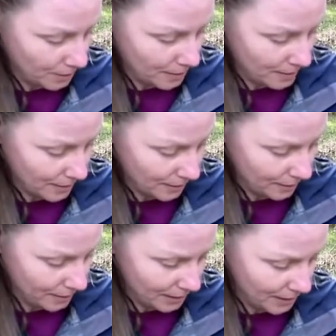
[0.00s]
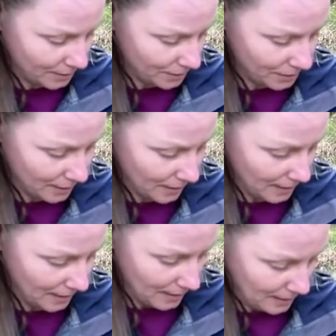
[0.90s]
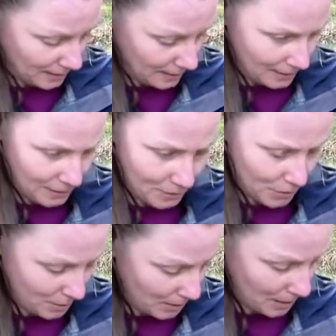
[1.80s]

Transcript: these lovely needles. Oop.